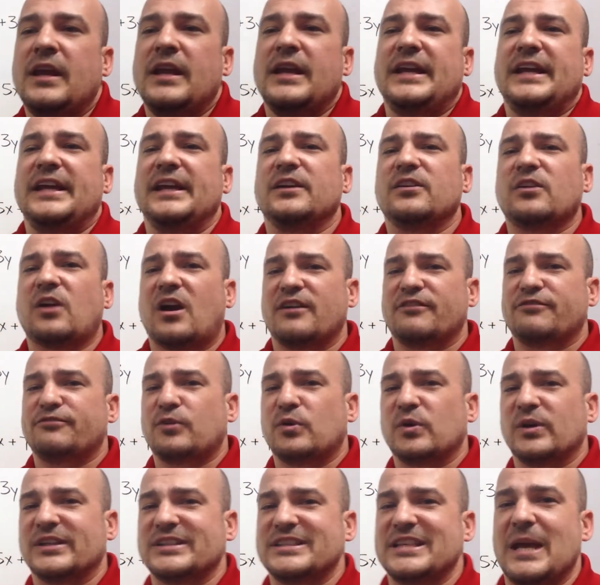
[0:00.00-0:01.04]
Here are
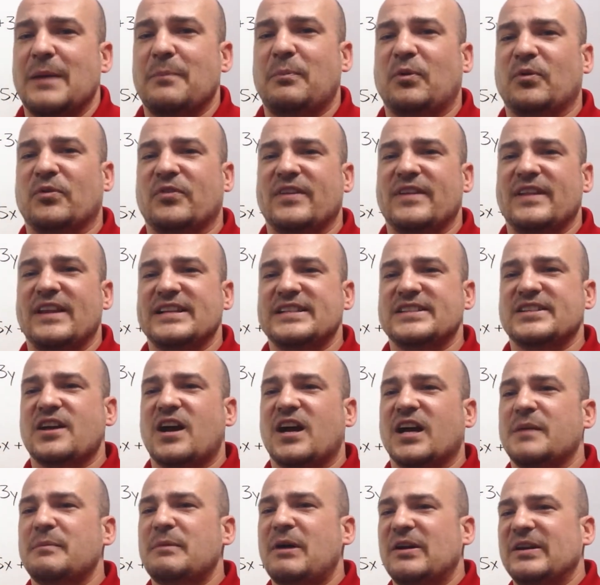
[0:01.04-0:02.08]
4 examples, and let's
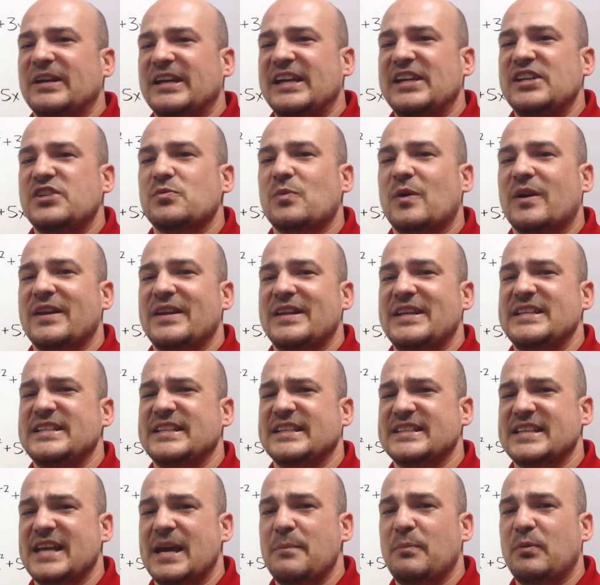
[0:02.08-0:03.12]
talk about each one of these
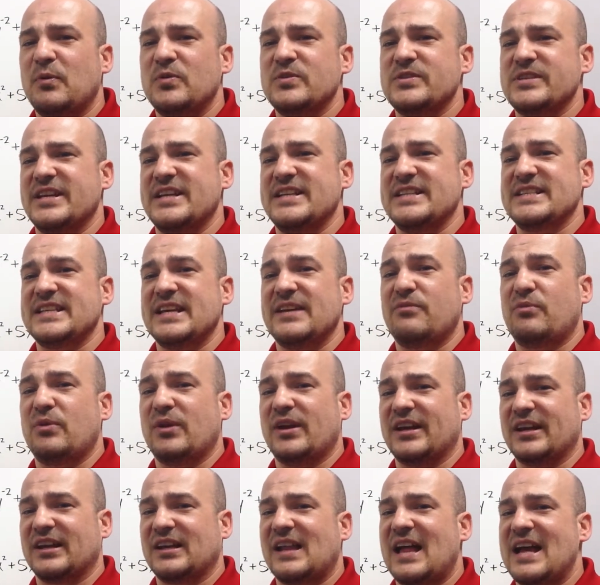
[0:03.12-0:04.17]
examples and see if we
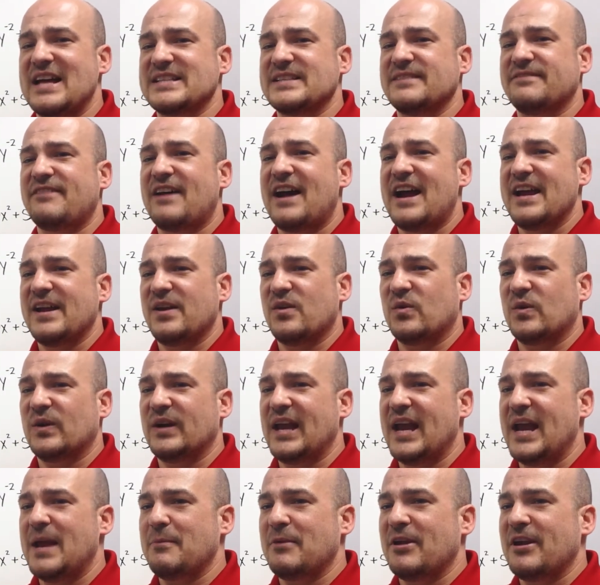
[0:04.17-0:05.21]
can classify it or
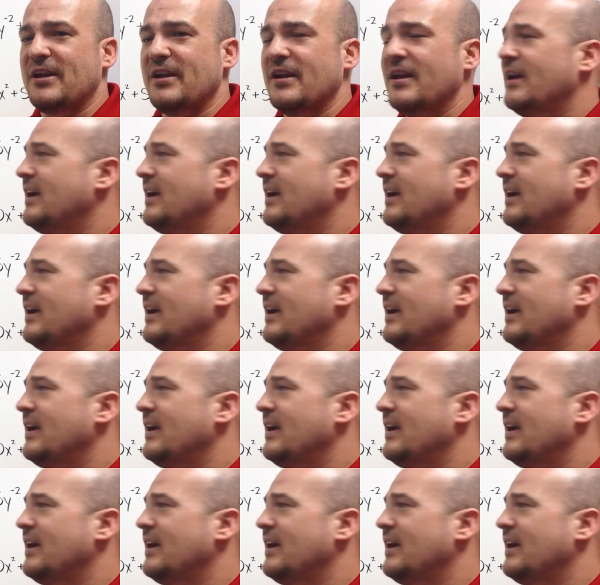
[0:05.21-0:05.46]
name it.